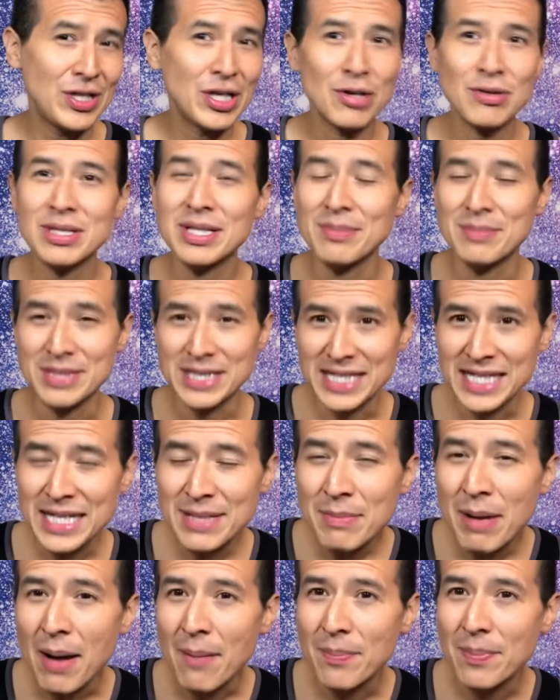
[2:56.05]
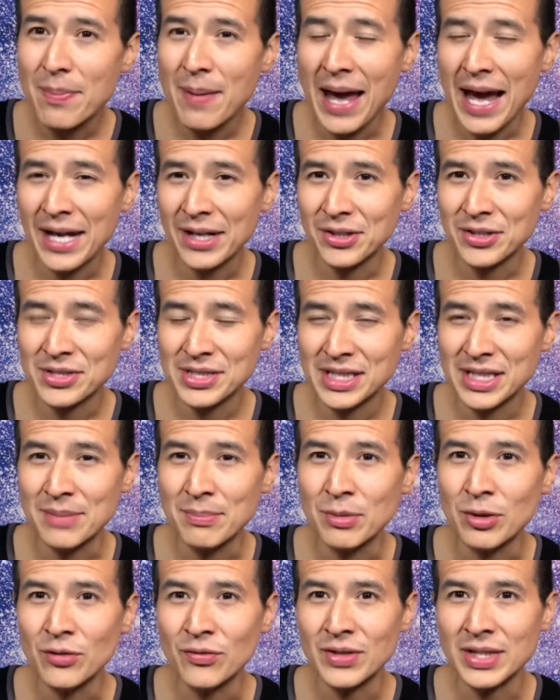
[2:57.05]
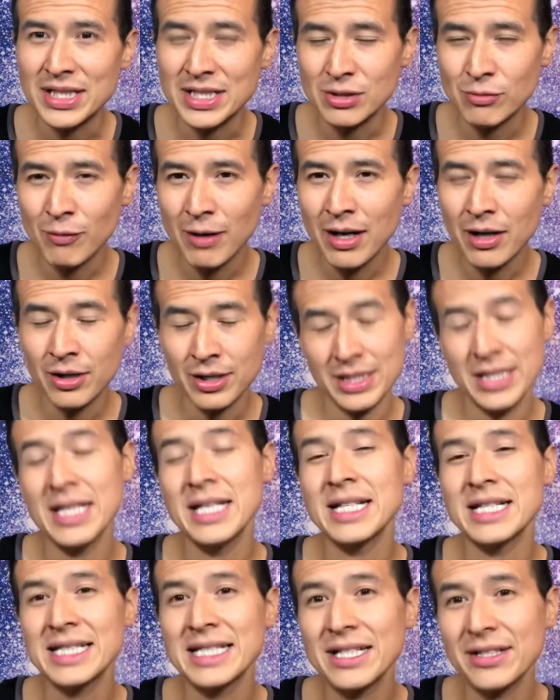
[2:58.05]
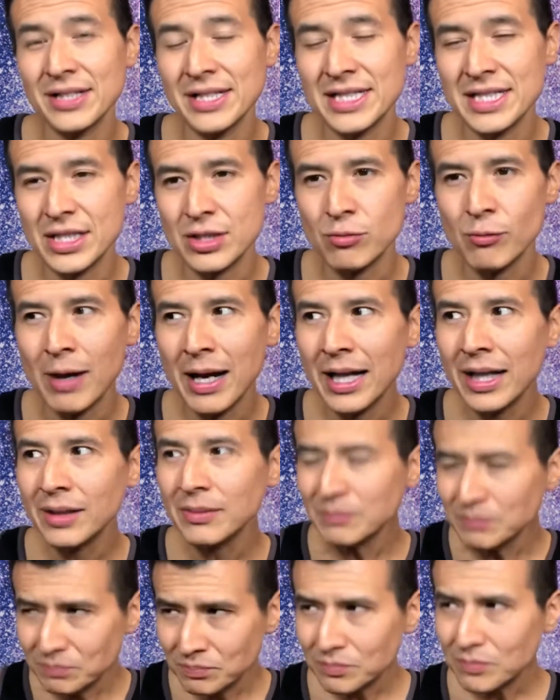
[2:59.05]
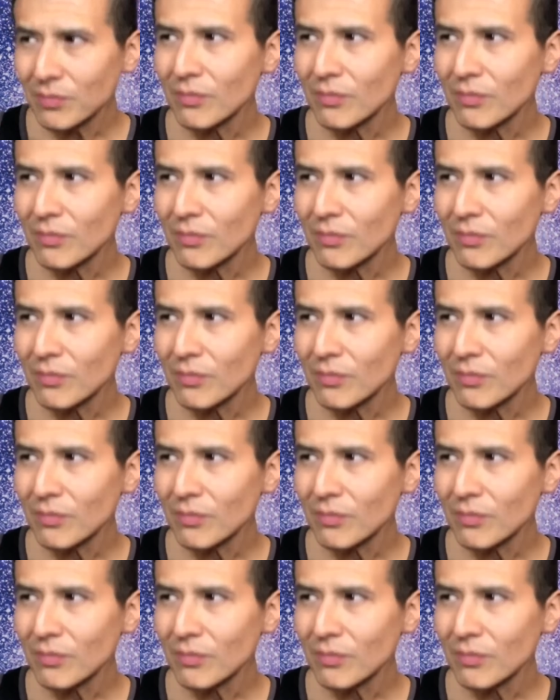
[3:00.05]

some team-up battles in the movie as well, or in the series as well.